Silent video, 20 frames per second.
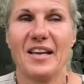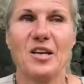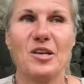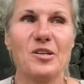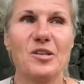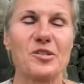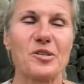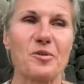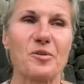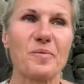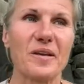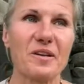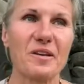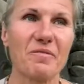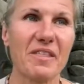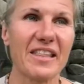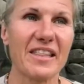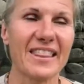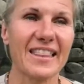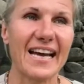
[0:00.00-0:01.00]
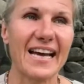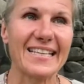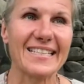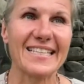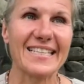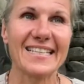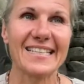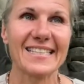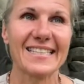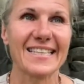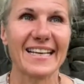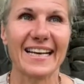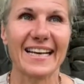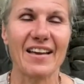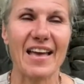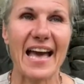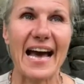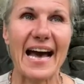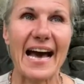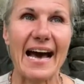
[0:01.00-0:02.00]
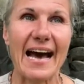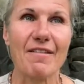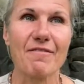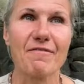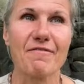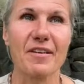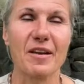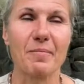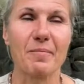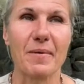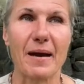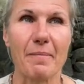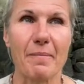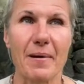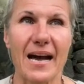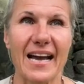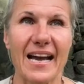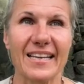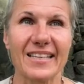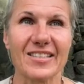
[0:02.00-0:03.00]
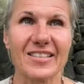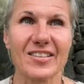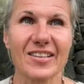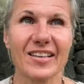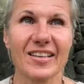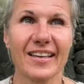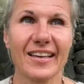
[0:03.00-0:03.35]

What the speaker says: So one of the ideas that I have in my mind,